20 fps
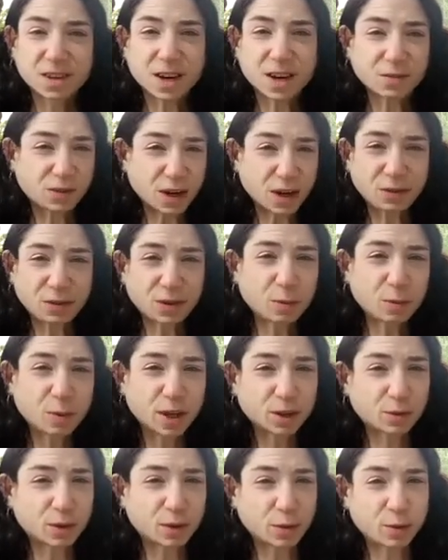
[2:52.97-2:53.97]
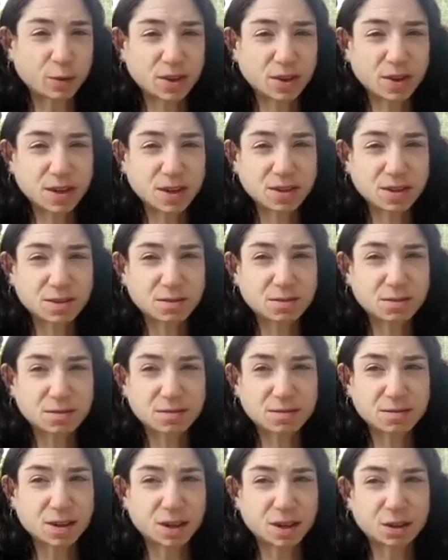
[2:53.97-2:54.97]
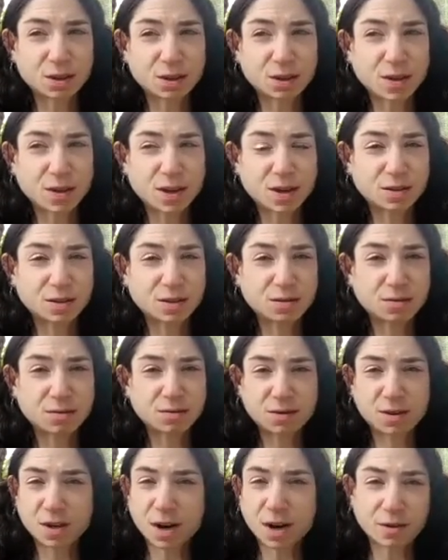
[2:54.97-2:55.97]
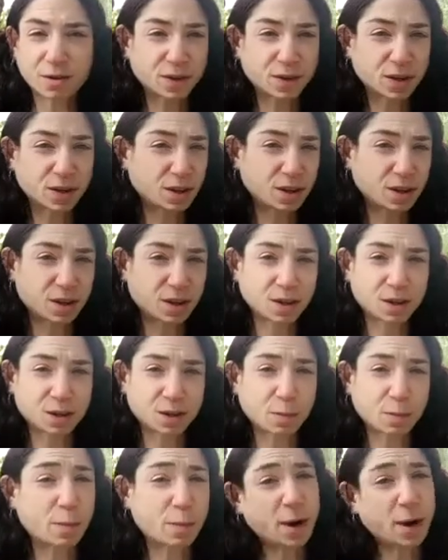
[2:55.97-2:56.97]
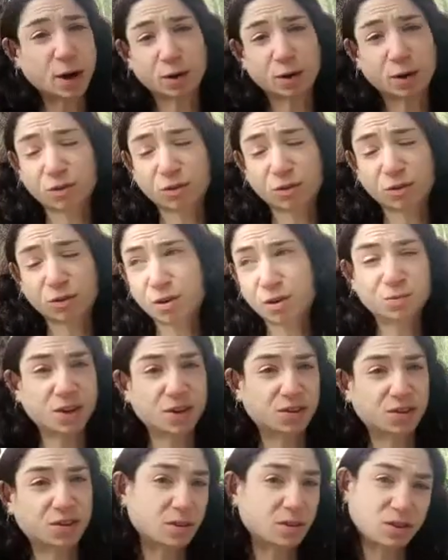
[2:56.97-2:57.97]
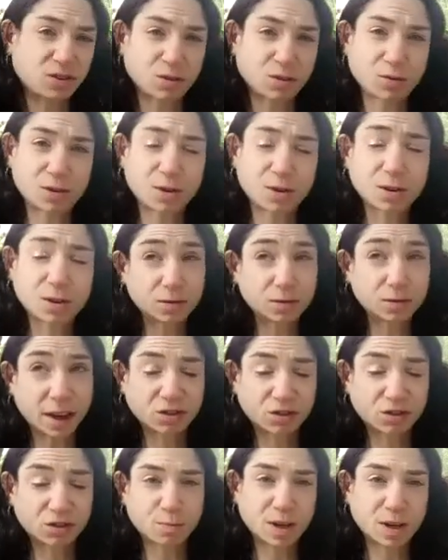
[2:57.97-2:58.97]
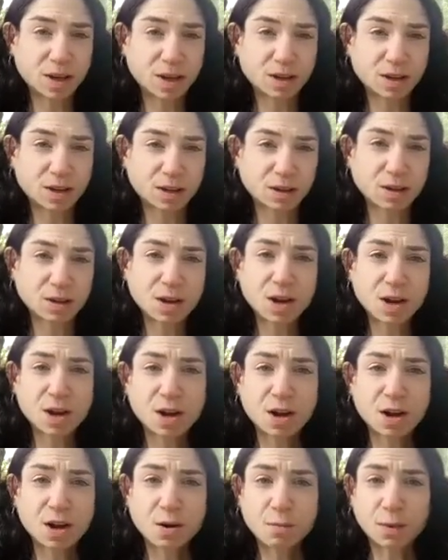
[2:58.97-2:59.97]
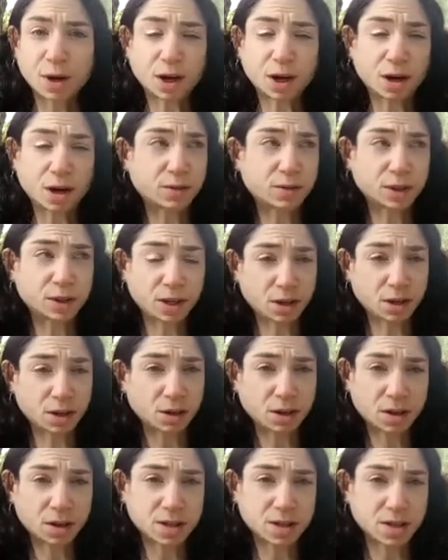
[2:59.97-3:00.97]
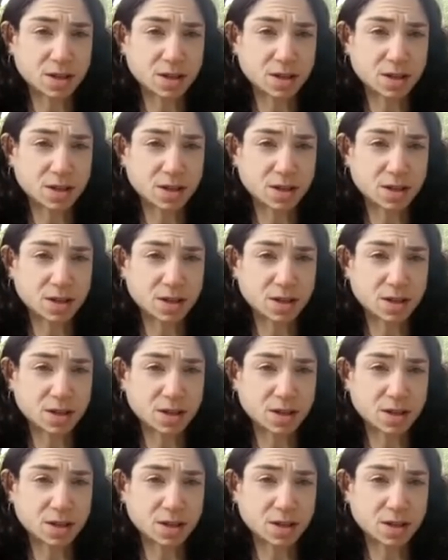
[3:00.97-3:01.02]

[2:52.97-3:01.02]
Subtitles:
definitely played around with it. I know that the oven in my parents' home does convection baking. My oven here